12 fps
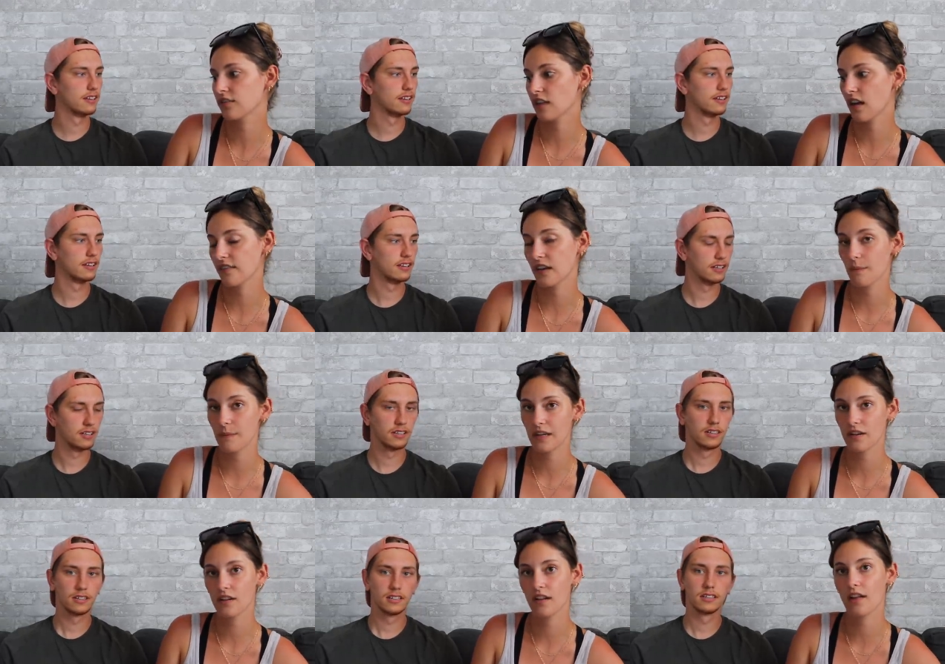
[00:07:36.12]
Speaker 1: we're having a meal,
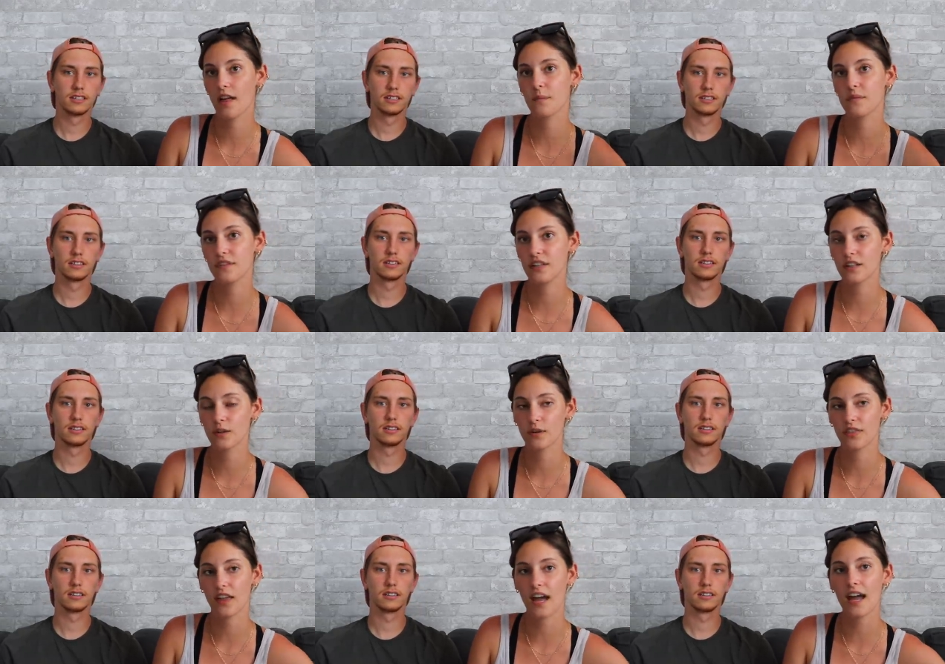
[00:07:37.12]
he'll help feed her with
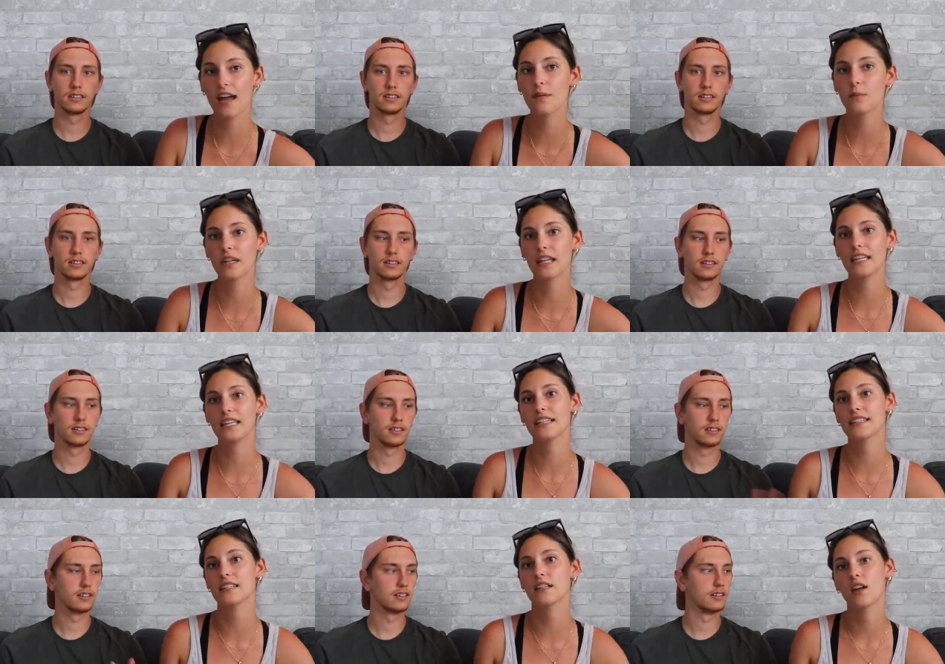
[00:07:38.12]
that, but like he
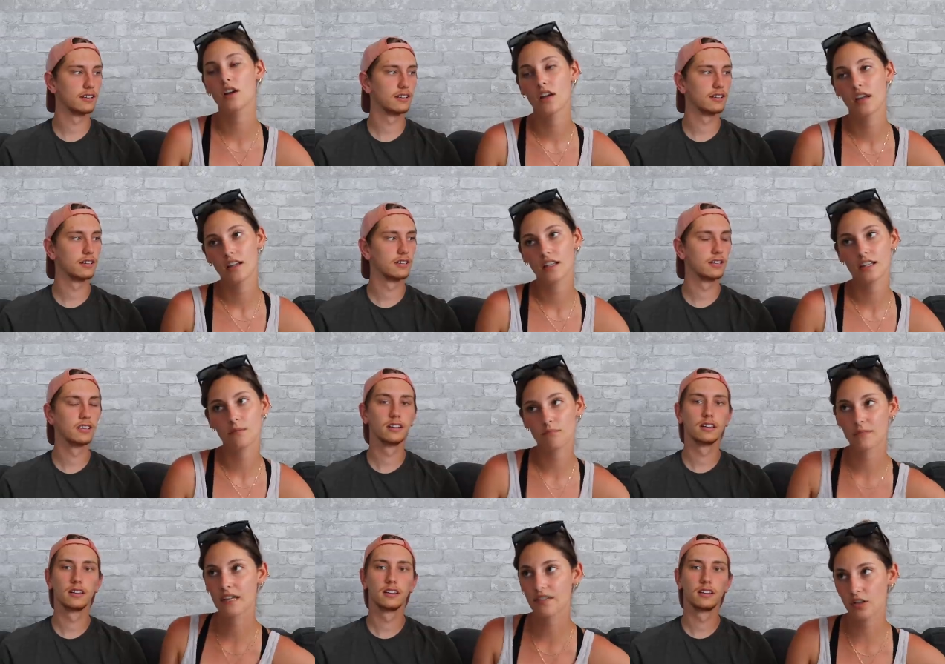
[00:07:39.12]
doesn't
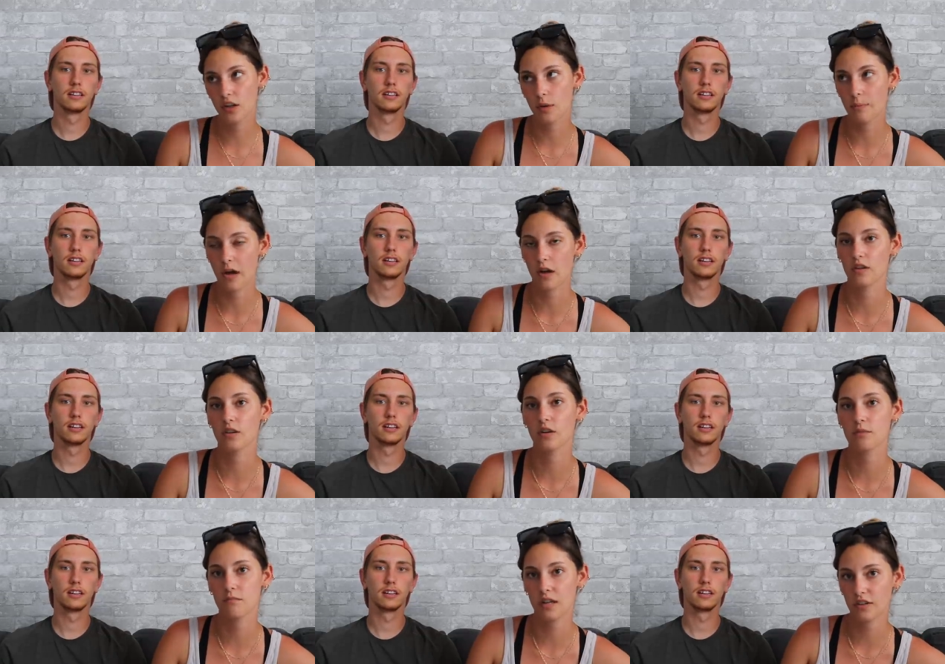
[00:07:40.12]
give her a bottle or
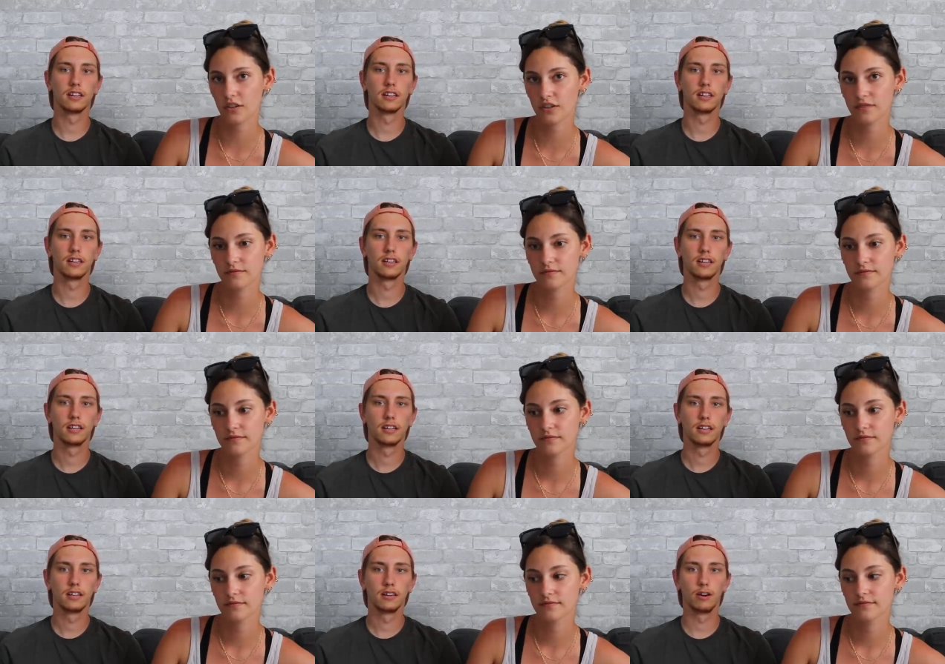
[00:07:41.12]
milk.
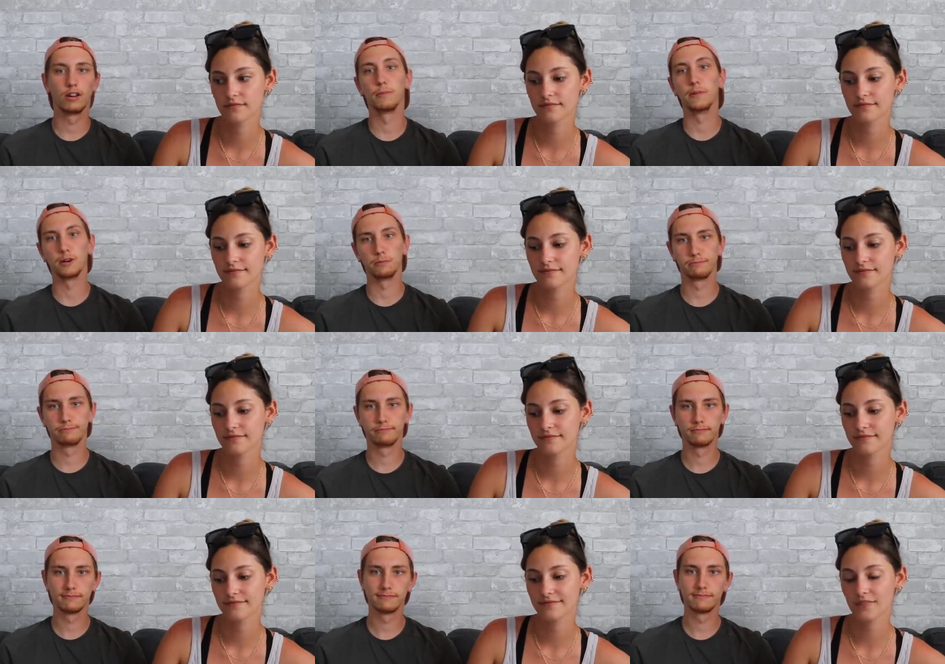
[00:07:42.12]
Speaker 2: Or the boob.
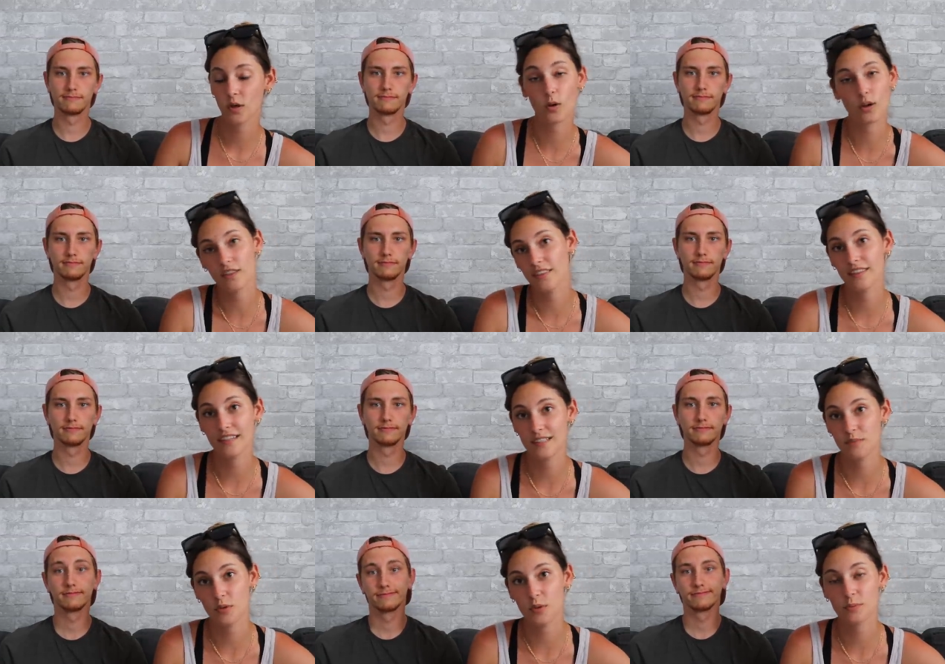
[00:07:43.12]
Speaker 1: Or his
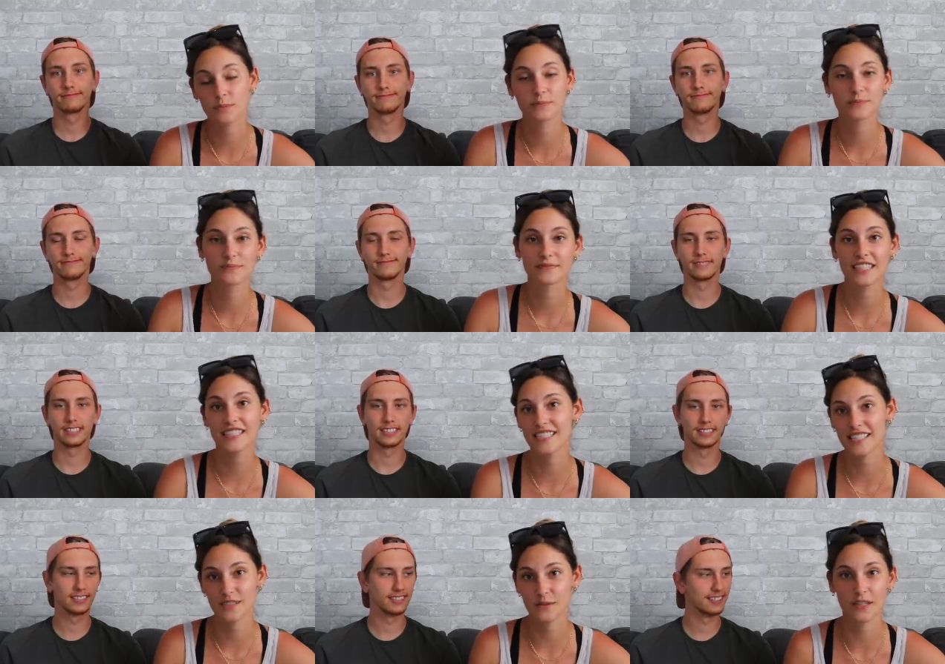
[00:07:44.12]
boob. Because it
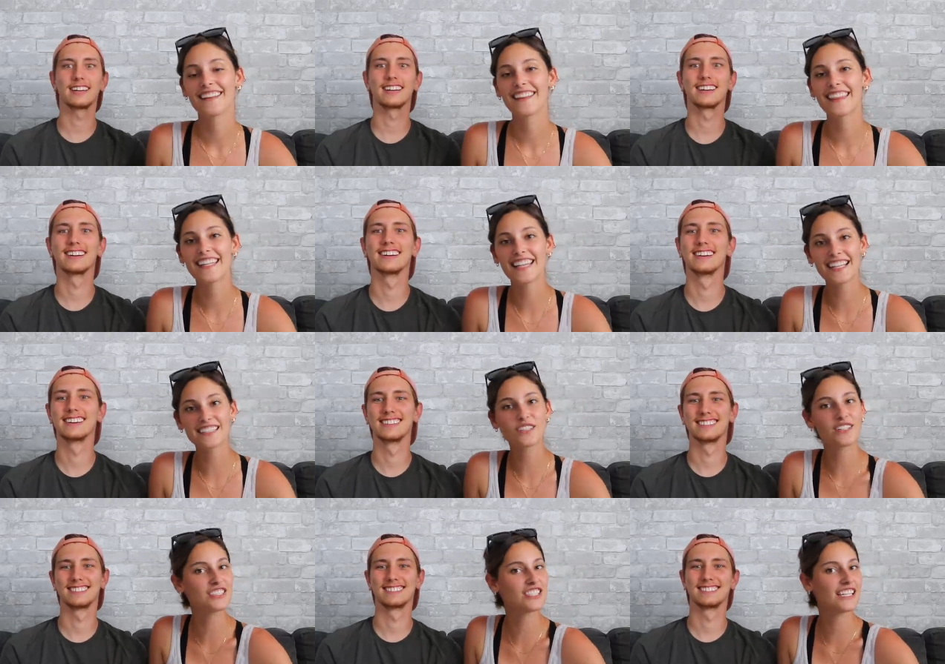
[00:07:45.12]
doesn't work. The next
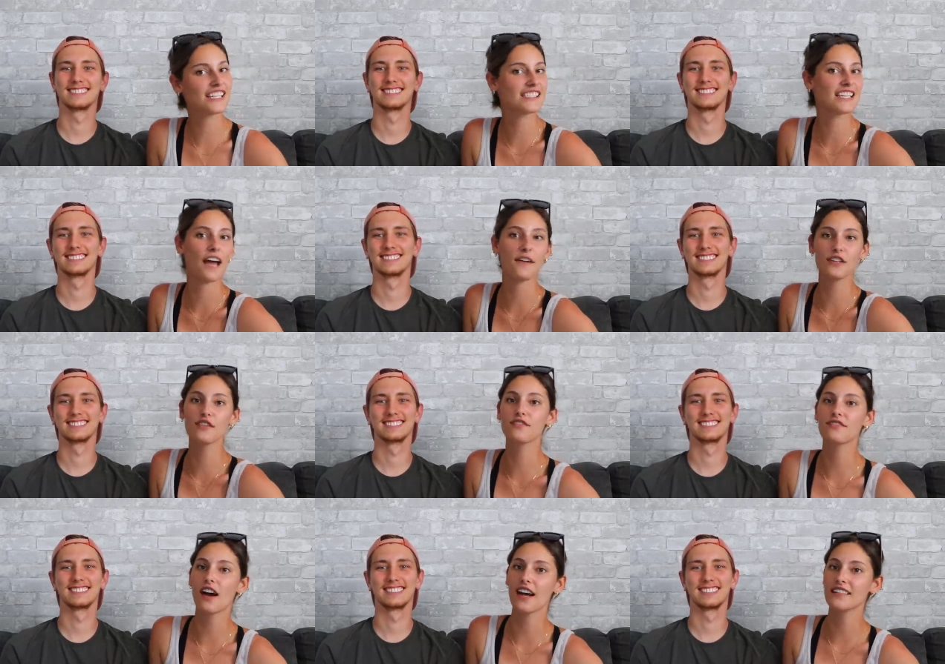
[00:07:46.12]
question is, how do you
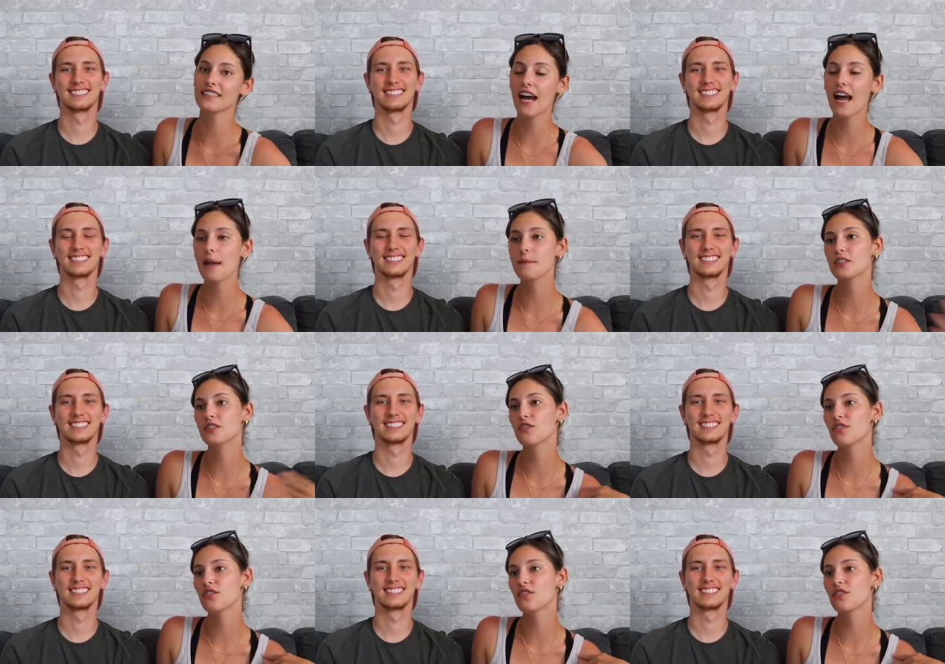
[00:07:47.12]
find time to do